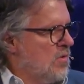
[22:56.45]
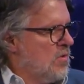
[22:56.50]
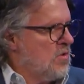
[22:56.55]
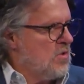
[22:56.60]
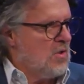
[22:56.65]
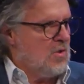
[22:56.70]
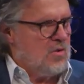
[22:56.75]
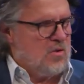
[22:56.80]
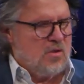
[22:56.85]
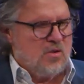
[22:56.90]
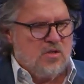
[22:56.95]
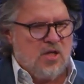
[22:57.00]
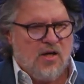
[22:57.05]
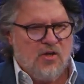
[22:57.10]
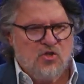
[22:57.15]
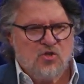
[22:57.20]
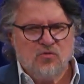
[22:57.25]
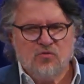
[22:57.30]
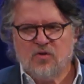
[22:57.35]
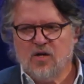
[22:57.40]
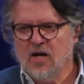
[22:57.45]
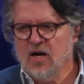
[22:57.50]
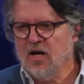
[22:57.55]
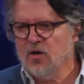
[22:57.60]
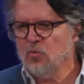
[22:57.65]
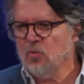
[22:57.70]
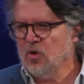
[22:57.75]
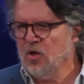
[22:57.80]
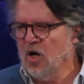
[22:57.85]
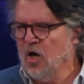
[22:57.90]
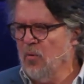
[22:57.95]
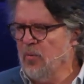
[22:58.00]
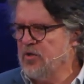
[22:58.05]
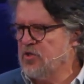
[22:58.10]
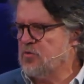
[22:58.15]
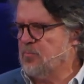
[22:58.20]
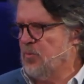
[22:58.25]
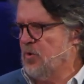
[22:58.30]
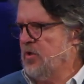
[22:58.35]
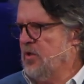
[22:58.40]
to the touch of God will always
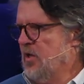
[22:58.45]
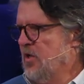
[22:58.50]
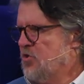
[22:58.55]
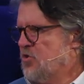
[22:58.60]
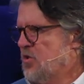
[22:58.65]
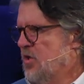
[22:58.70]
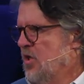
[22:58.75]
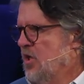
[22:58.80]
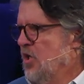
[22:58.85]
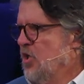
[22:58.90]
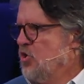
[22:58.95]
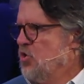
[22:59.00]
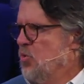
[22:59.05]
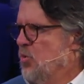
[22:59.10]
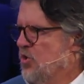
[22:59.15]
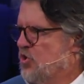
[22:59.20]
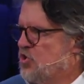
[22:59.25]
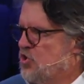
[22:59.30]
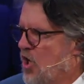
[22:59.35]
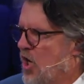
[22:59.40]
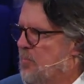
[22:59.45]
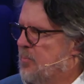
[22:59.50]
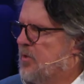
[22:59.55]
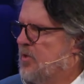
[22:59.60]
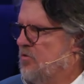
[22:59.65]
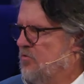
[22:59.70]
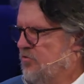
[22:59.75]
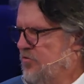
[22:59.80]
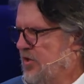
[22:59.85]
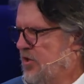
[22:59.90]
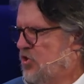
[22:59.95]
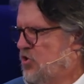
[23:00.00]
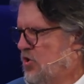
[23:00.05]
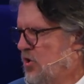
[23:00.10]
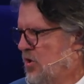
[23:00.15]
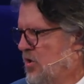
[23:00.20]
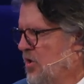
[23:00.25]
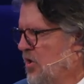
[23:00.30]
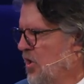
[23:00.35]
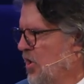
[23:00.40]
bring us to a sharp
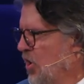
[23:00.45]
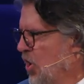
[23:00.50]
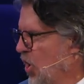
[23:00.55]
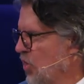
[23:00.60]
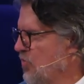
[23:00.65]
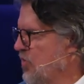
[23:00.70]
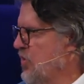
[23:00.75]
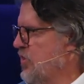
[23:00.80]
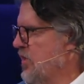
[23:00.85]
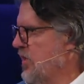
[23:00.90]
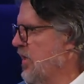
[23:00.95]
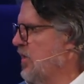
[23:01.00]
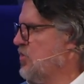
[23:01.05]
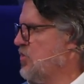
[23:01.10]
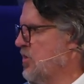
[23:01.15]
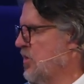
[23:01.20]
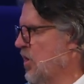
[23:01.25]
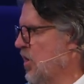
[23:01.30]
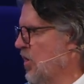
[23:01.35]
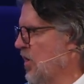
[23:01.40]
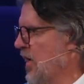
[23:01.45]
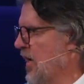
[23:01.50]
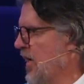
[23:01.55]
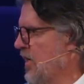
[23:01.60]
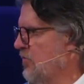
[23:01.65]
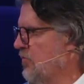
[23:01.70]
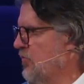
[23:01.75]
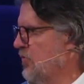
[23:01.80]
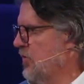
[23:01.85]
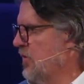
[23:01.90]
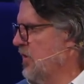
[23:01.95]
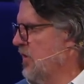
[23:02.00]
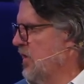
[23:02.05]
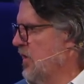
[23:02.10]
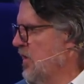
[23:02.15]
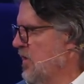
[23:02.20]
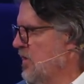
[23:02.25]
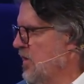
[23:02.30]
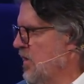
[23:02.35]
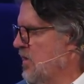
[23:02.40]
conviction over things in our life
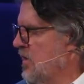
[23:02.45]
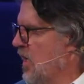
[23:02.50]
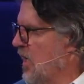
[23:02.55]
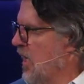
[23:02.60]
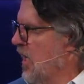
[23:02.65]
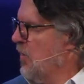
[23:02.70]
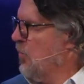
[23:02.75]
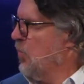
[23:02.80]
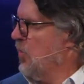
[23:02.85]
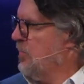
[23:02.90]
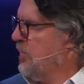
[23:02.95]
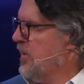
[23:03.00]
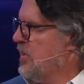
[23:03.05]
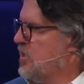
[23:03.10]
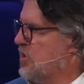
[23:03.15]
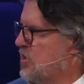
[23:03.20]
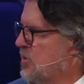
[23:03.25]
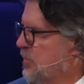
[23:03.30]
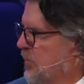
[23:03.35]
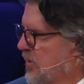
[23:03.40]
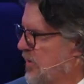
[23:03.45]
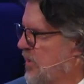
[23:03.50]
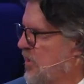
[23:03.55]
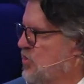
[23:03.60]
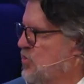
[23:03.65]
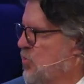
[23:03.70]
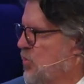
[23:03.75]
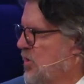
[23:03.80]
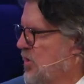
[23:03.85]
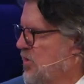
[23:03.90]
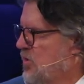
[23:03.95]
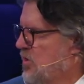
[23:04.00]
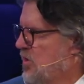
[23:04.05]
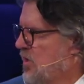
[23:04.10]
that God would be displeased with.